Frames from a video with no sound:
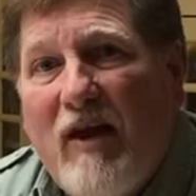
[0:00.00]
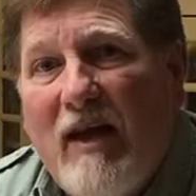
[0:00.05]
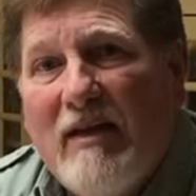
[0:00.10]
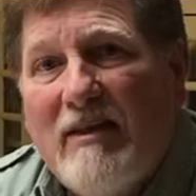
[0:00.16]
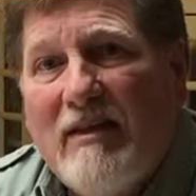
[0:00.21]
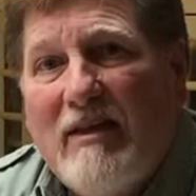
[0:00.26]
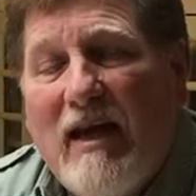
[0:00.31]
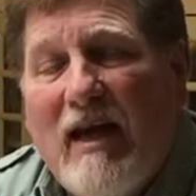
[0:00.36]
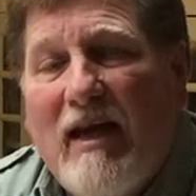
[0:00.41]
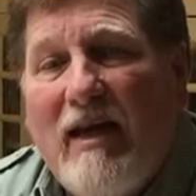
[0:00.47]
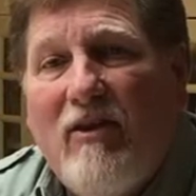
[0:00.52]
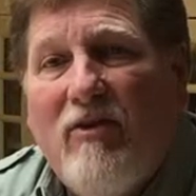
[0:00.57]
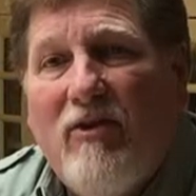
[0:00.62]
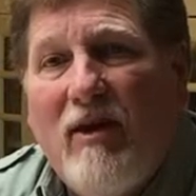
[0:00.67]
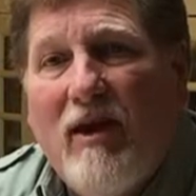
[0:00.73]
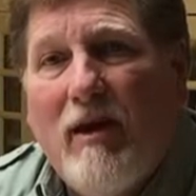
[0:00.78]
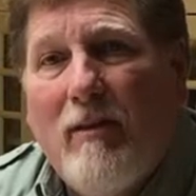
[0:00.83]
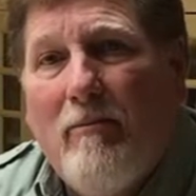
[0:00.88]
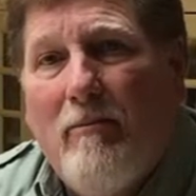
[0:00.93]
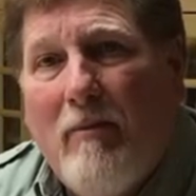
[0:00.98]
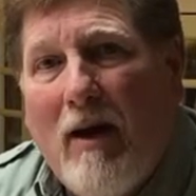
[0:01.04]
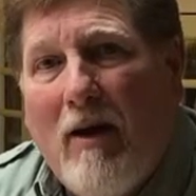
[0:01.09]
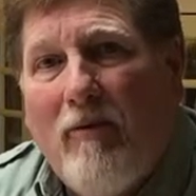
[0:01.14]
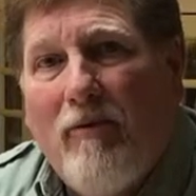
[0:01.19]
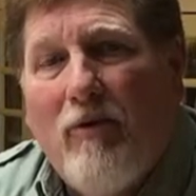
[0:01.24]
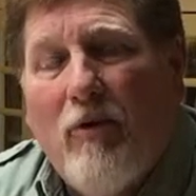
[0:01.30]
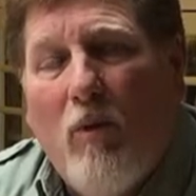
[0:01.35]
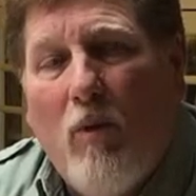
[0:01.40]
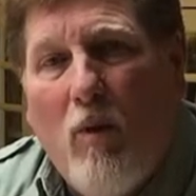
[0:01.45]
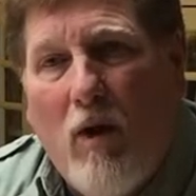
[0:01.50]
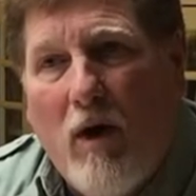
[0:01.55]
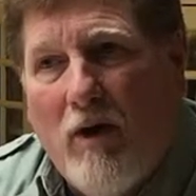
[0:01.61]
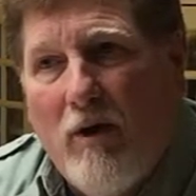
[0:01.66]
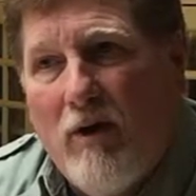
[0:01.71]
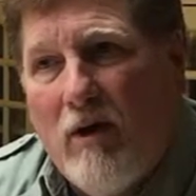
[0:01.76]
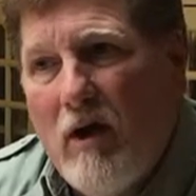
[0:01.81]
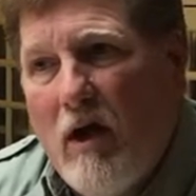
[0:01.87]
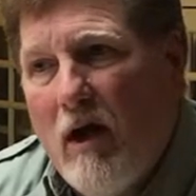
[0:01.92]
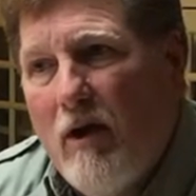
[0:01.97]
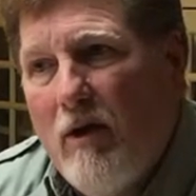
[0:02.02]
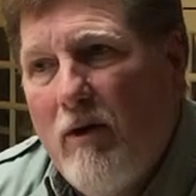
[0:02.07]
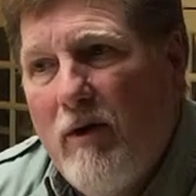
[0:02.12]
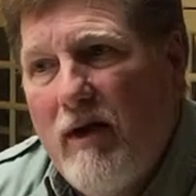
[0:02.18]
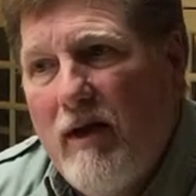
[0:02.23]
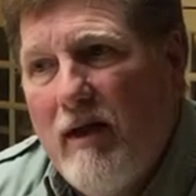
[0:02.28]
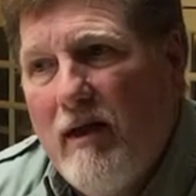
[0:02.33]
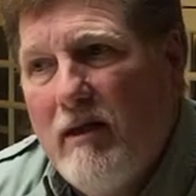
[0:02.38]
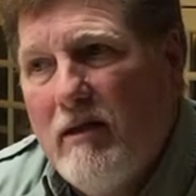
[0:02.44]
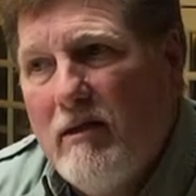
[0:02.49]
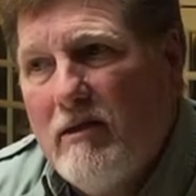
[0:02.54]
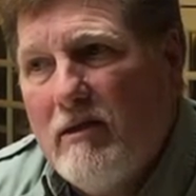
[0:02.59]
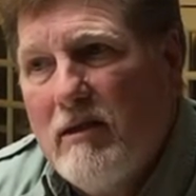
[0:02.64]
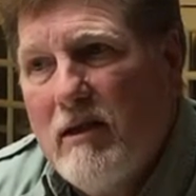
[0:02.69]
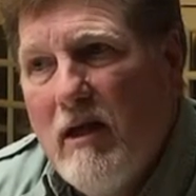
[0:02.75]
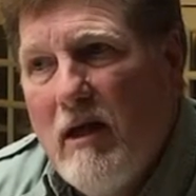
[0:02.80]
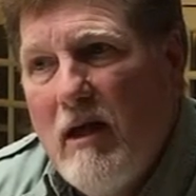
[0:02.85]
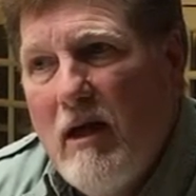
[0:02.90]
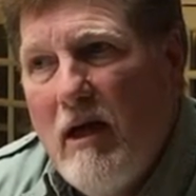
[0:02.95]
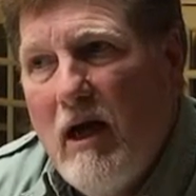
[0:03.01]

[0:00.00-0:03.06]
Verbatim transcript: fascinating thing about the watercolor is